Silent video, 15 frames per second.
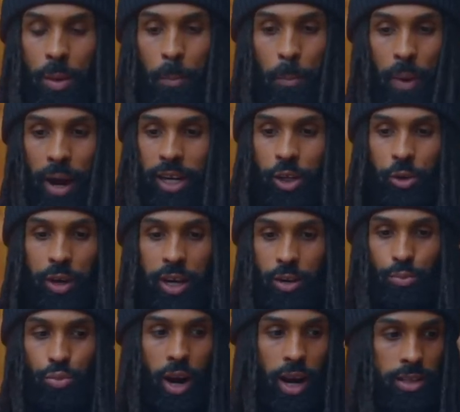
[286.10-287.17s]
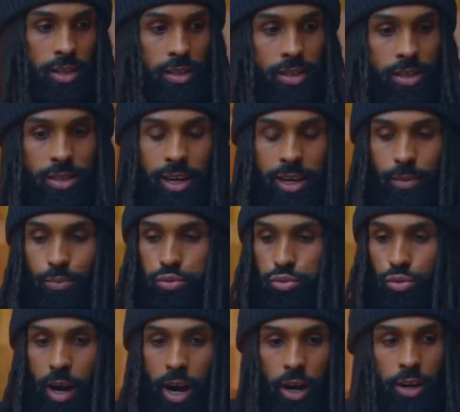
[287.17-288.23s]
my creative process is like
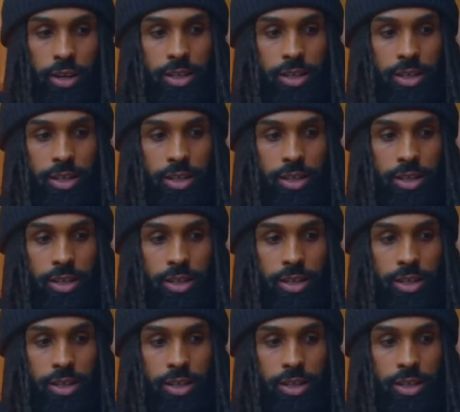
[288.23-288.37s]
prayer.